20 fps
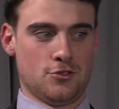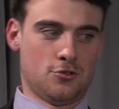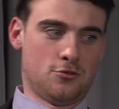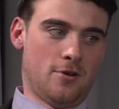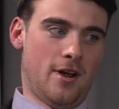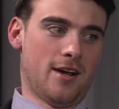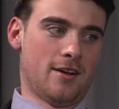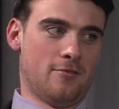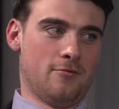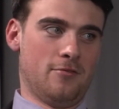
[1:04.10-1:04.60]

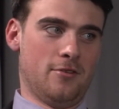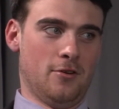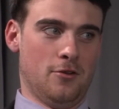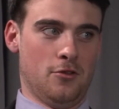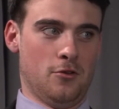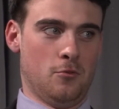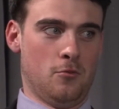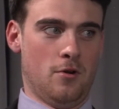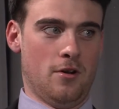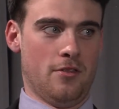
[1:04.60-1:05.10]
track and field
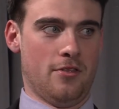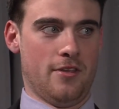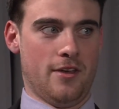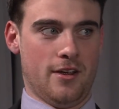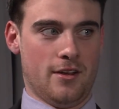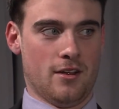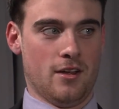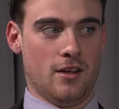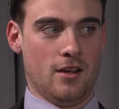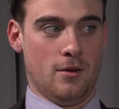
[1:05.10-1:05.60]
into one
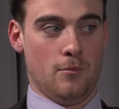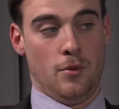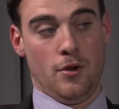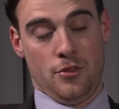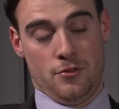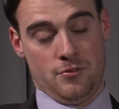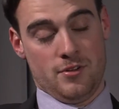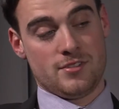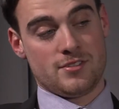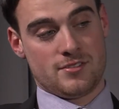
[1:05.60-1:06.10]
thing. Yeah. But
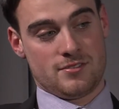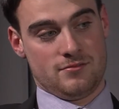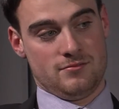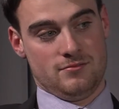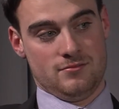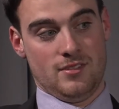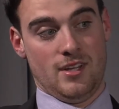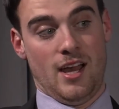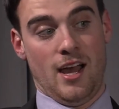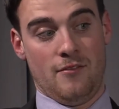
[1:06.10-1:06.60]
there is
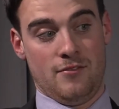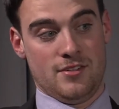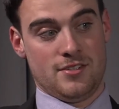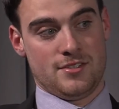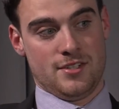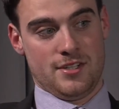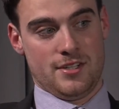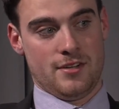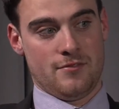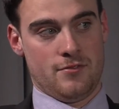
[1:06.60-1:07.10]

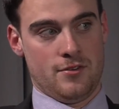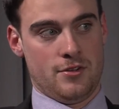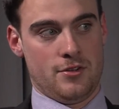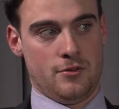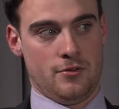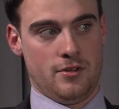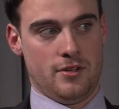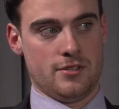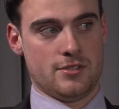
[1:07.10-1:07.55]
obviously a difference to it.